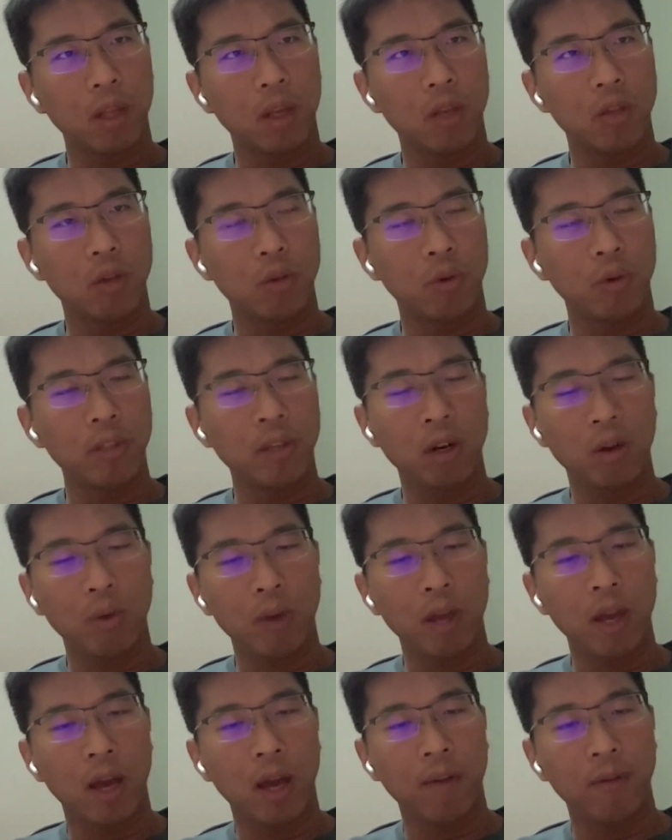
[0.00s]
so recently
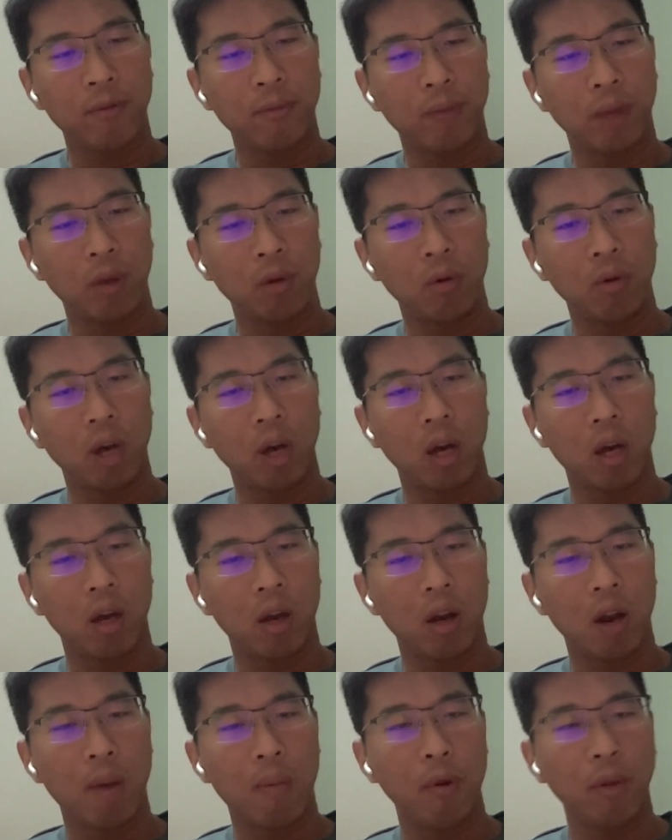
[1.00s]
we have been
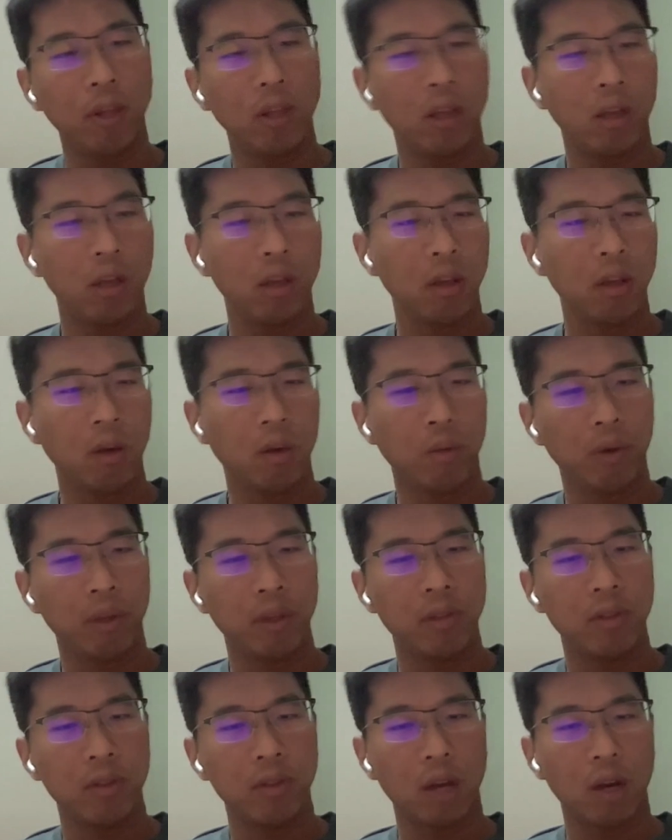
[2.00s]
collaborating
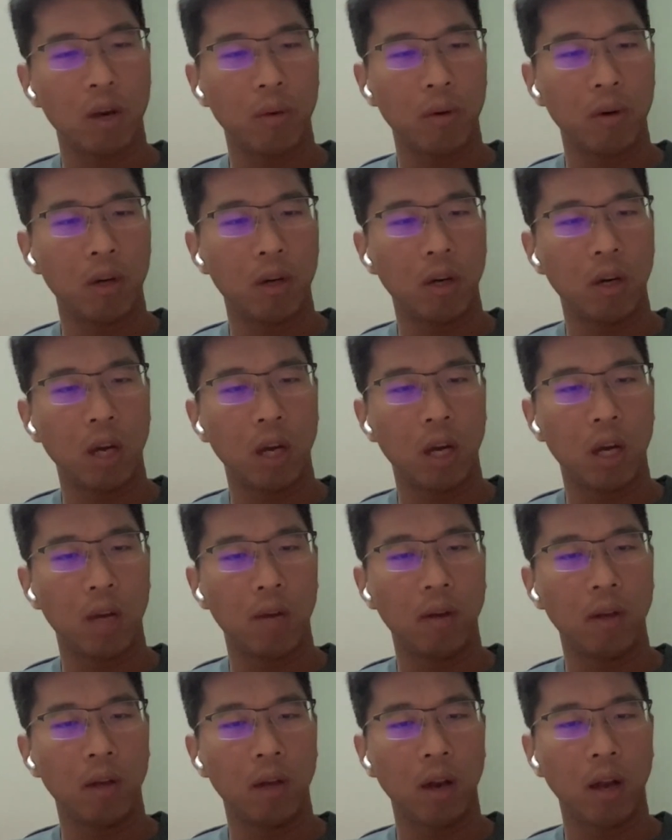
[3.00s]
with
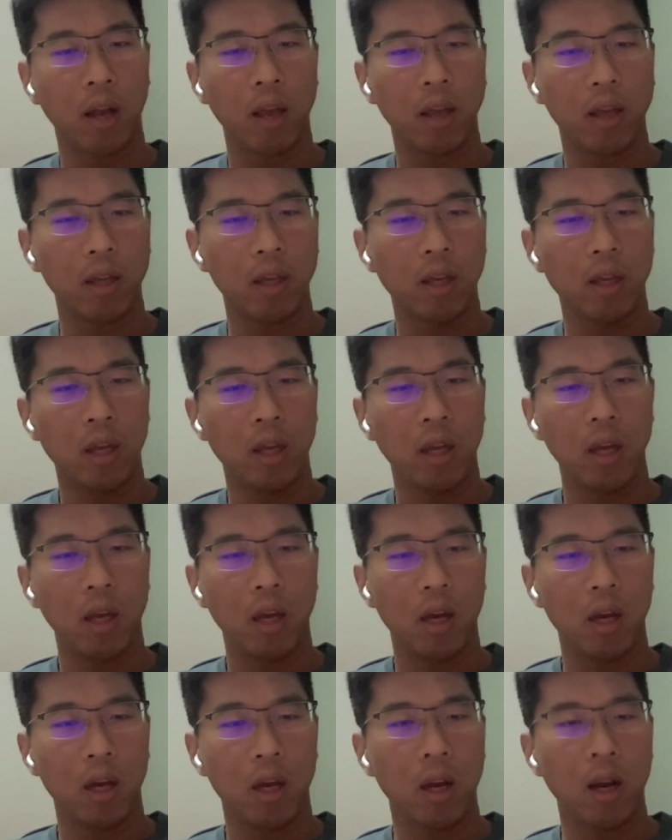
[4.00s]
our
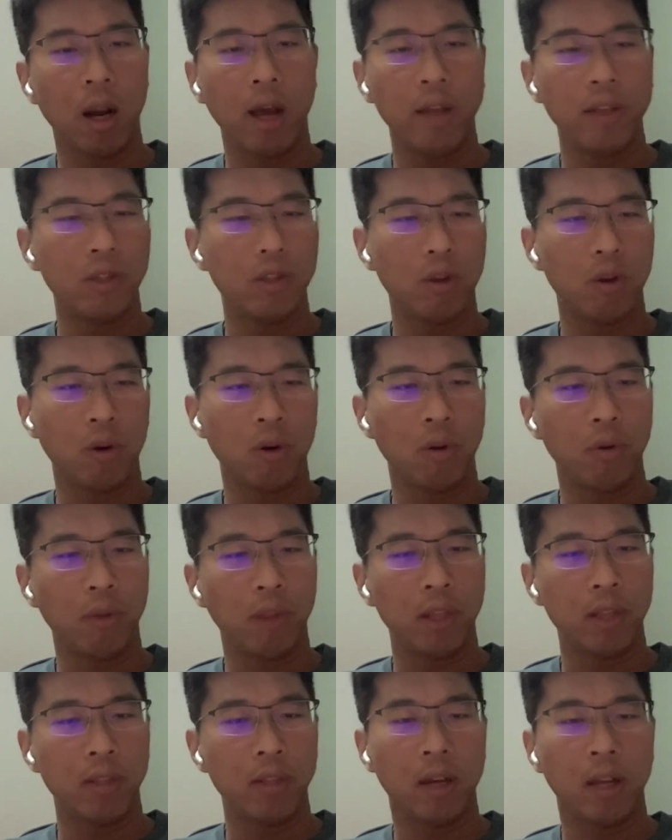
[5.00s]
clients on
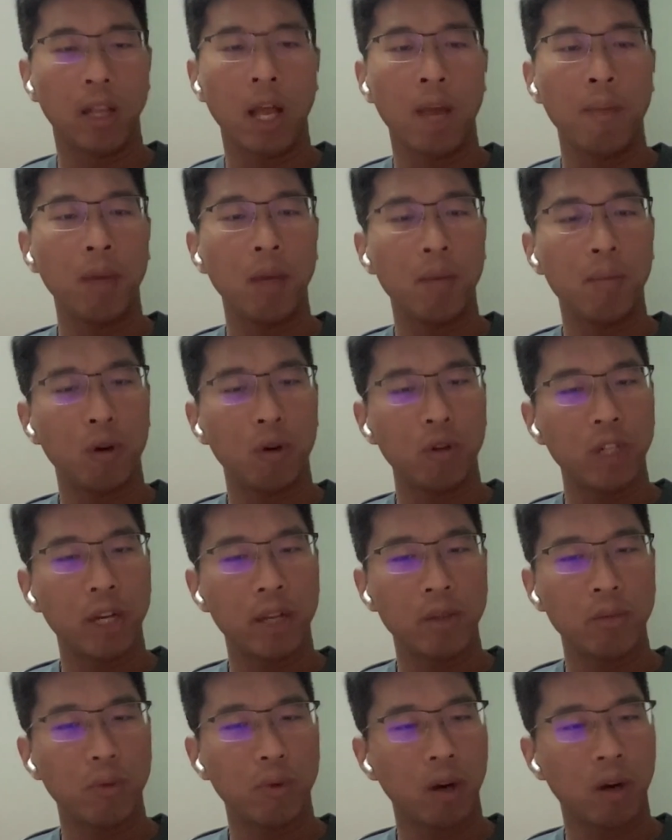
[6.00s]
these academic
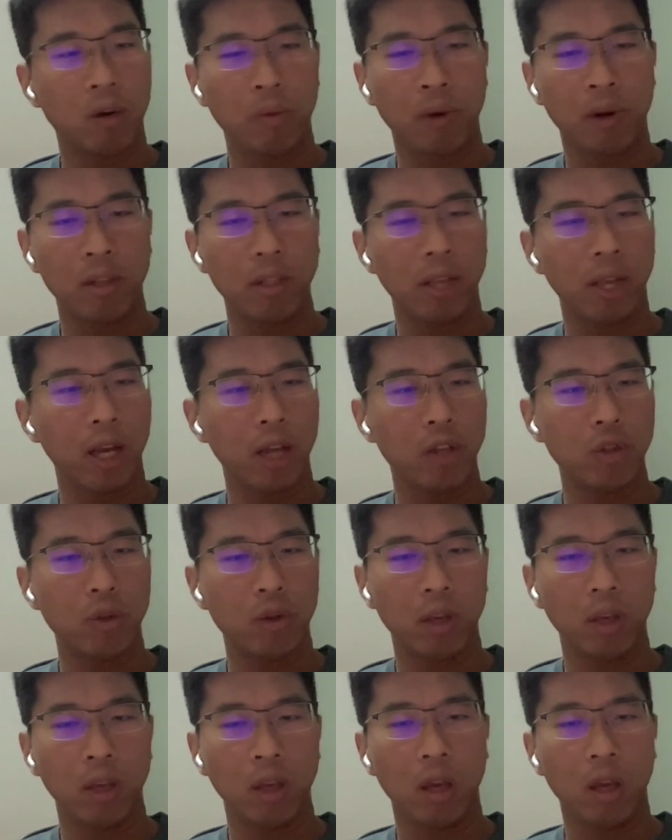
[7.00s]
projects where they
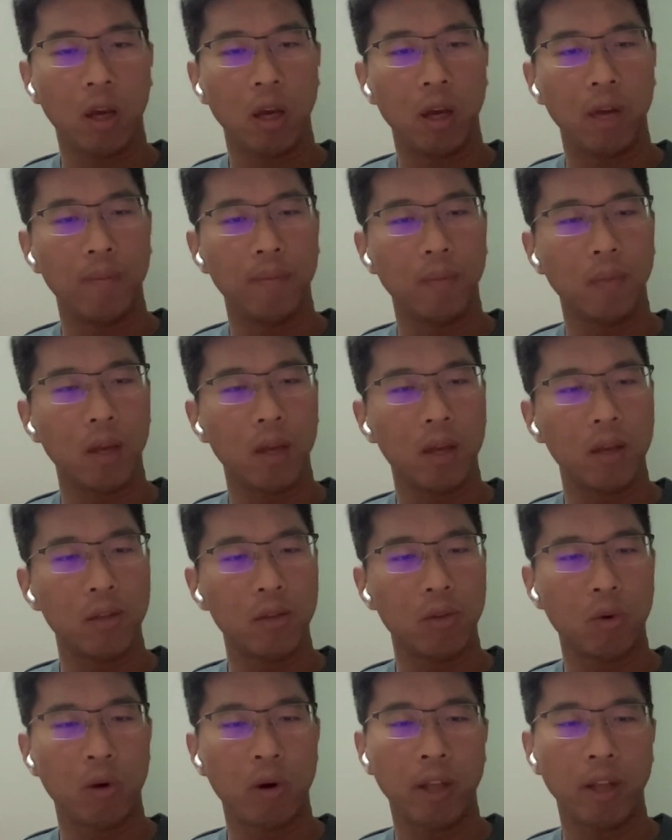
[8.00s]
actually
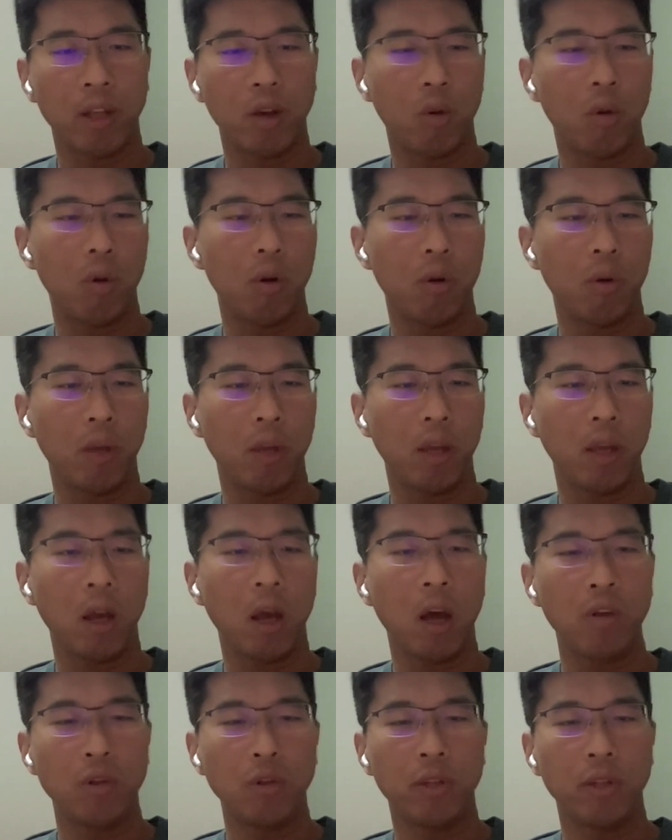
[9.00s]
store and query
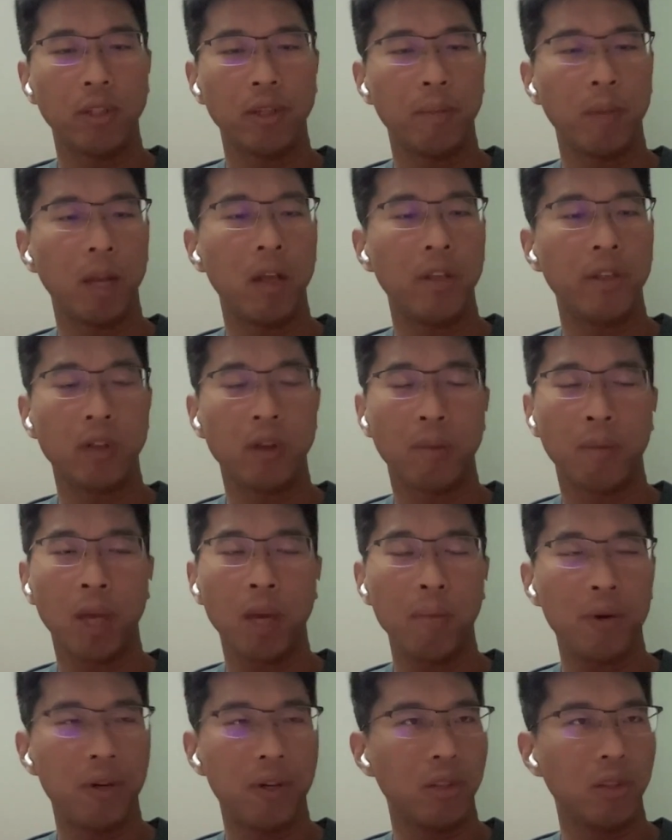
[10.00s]
hundreds of millions of
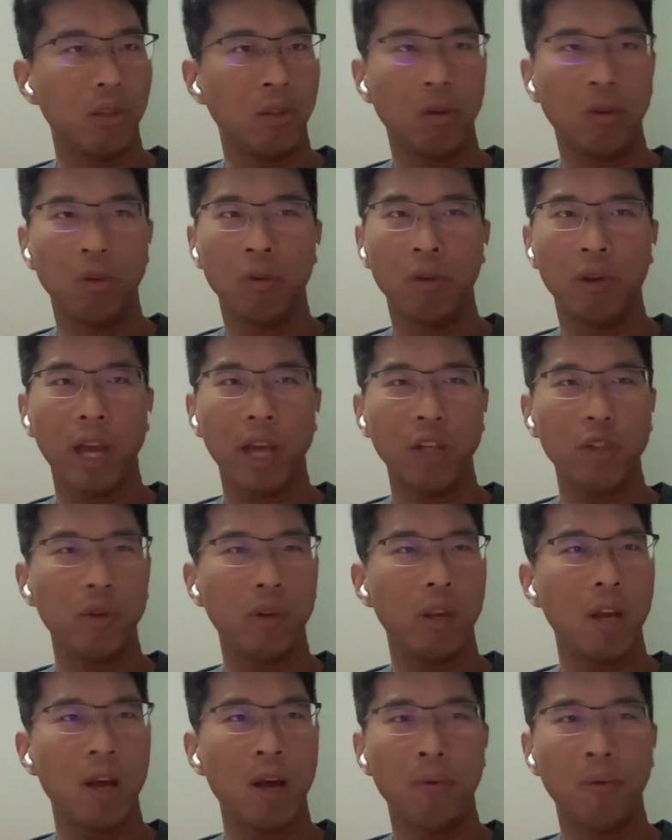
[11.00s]
papers. You
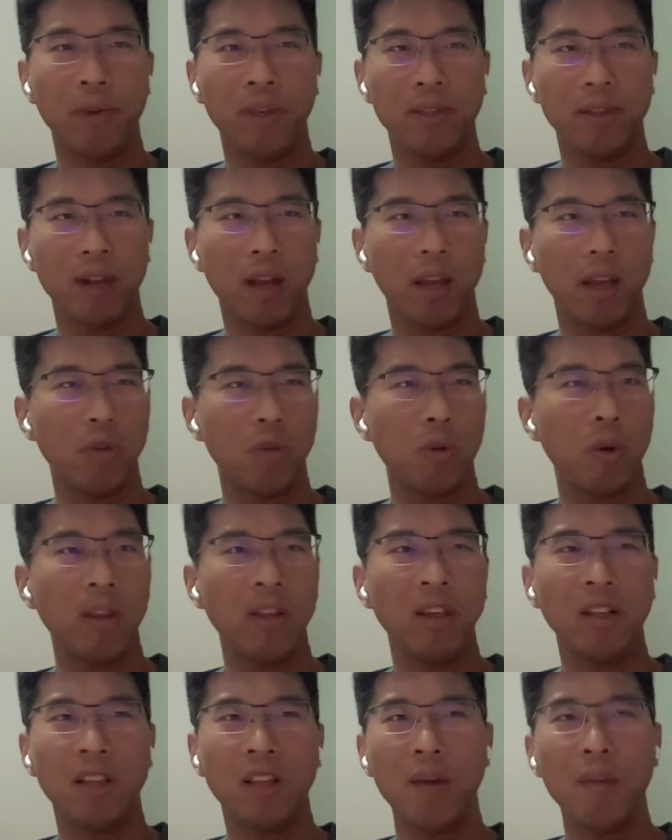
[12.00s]
actually come with
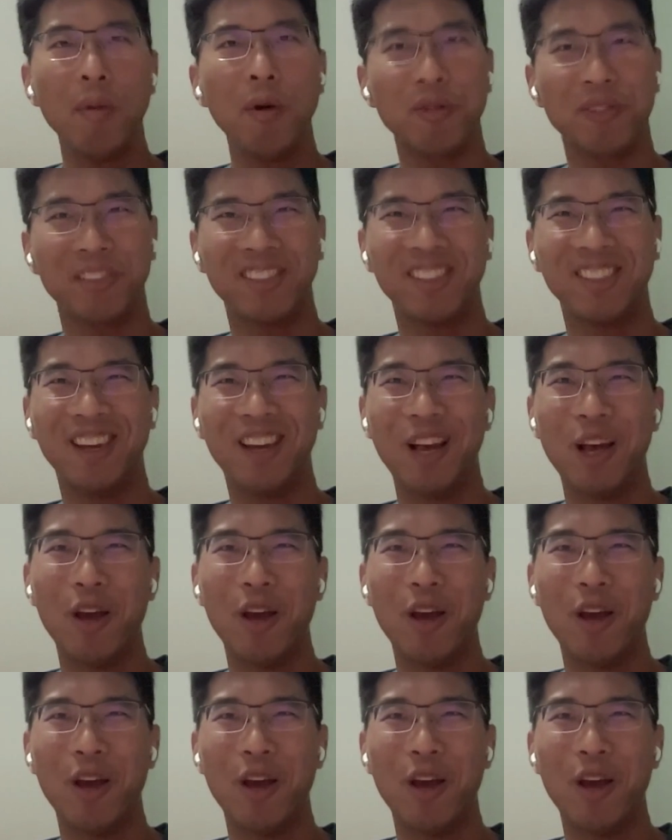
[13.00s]
20 tables